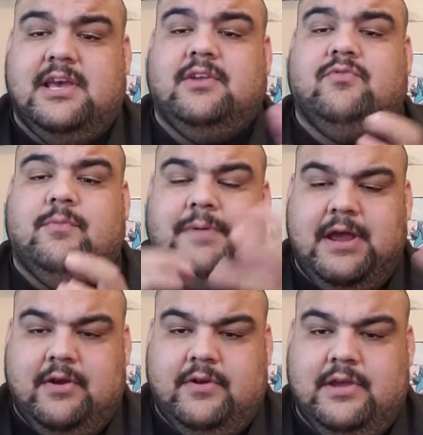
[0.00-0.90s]
and
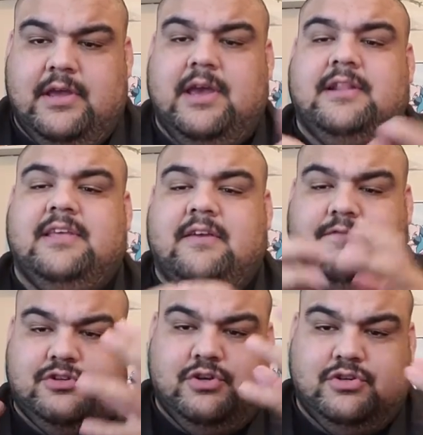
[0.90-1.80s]
repair it and the
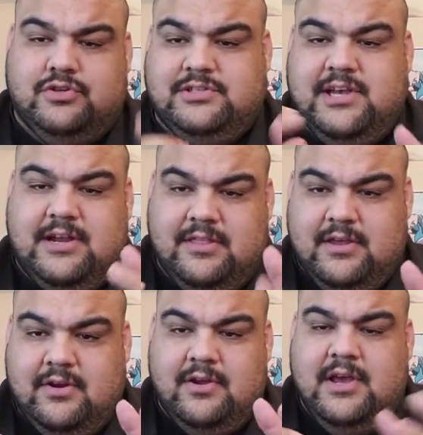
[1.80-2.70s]
infrastructure inside of
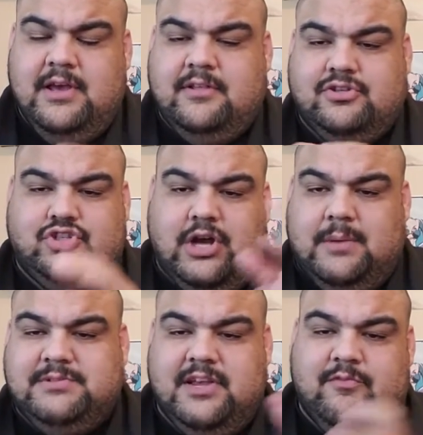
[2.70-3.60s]
there. There's
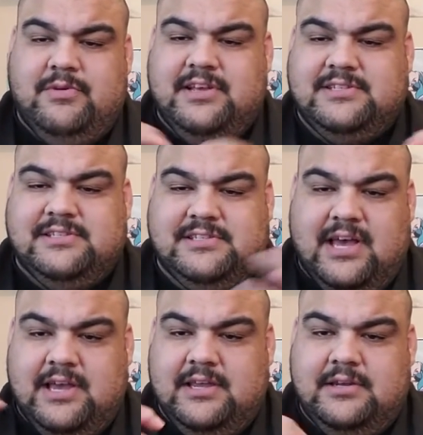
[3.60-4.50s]
jobs that everybody gets
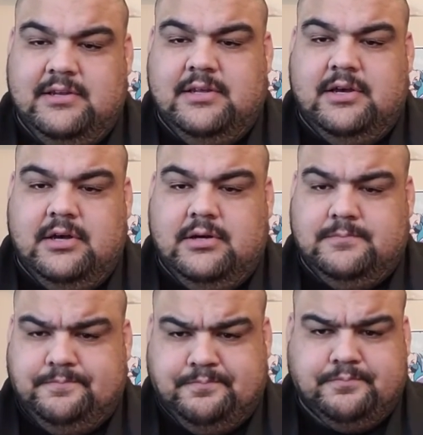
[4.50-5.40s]
assigned.
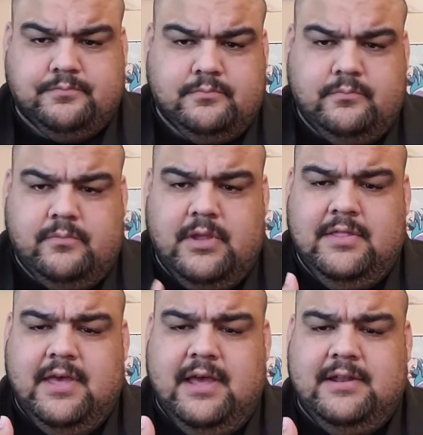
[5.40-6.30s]
Um,
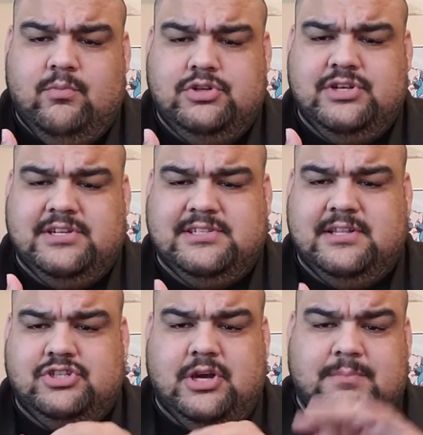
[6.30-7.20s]
and once you get assigned
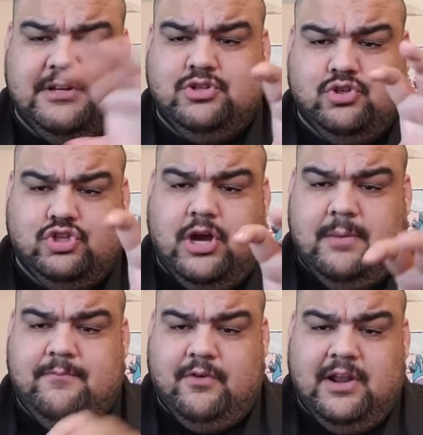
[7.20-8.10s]
a job, that's your
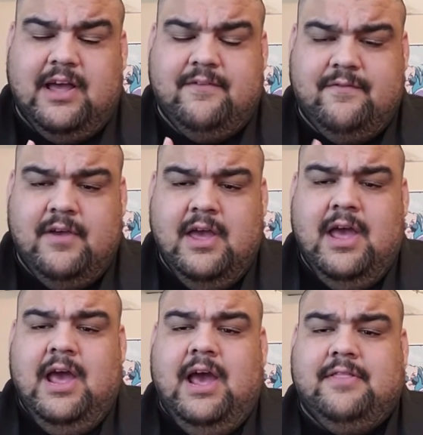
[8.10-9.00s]
job for life.
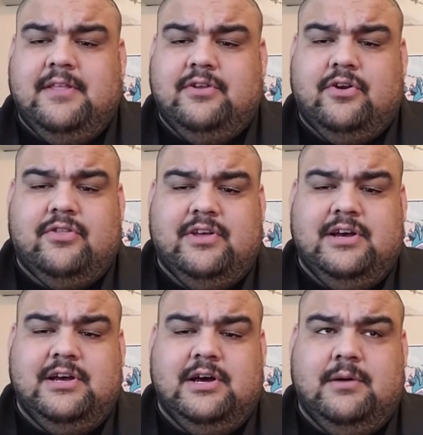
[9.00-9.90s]
And then there are
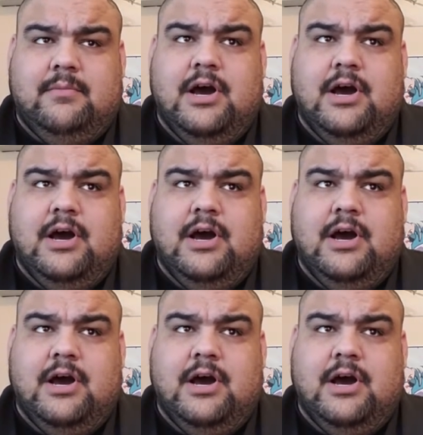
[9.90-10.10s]
the um,